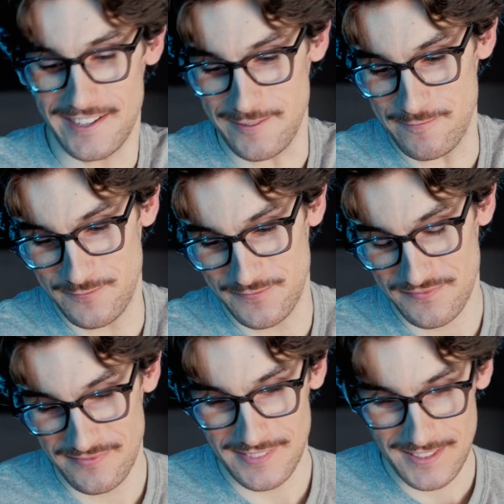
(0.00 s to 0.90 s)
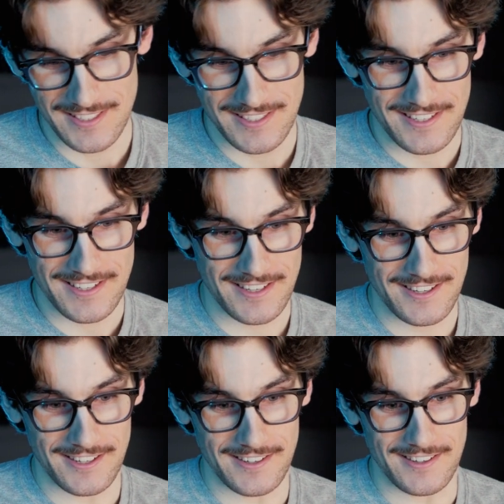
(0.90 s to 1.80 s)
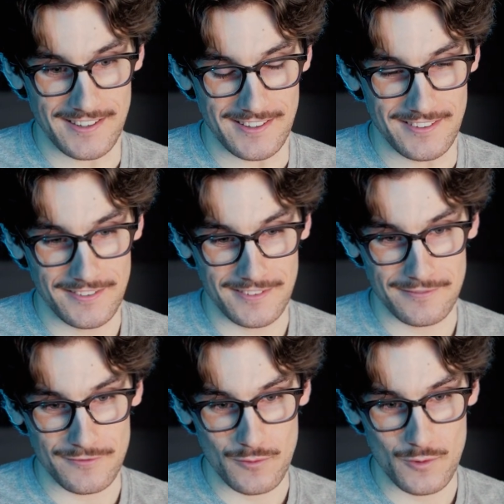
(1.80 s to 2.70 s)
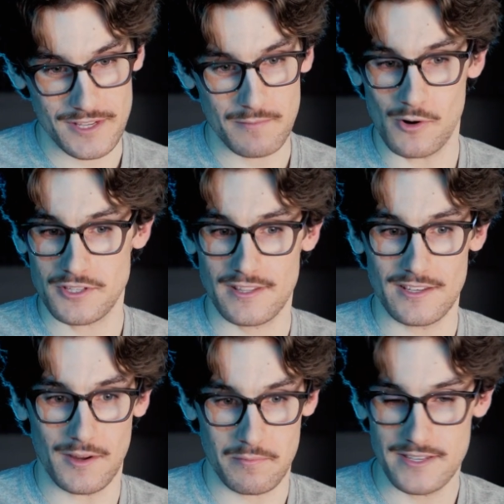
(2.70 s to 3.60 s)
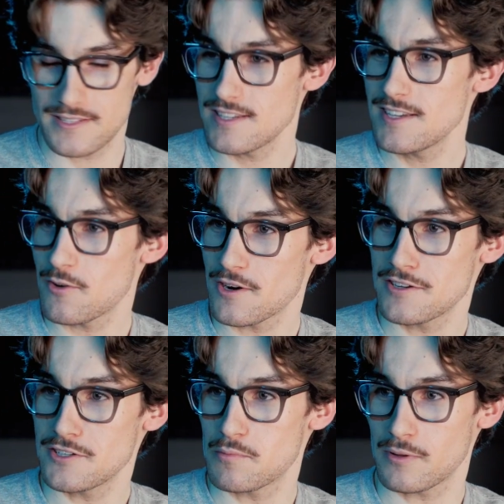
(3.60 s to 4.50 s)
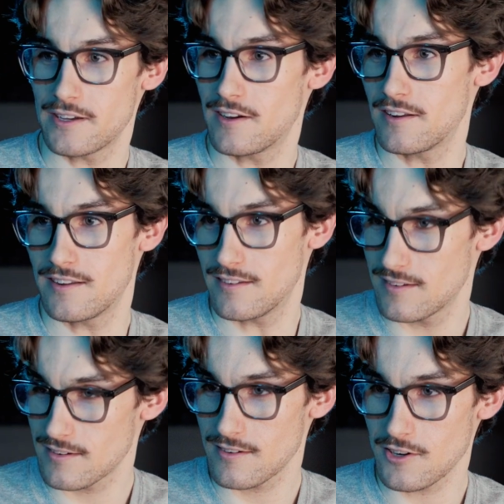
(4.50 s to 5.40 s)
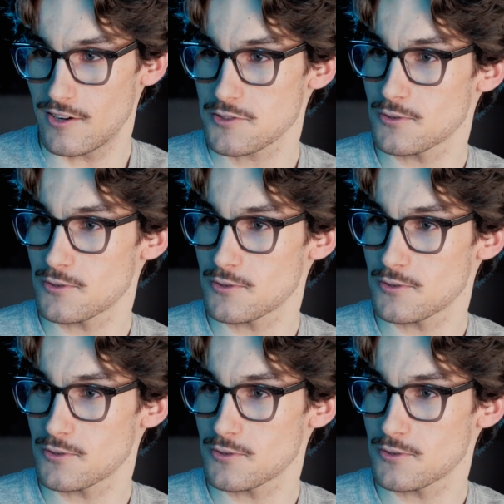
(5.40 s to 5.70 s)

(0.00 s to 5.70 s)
Um... Uh, was it mostly on P C, or did you play on console?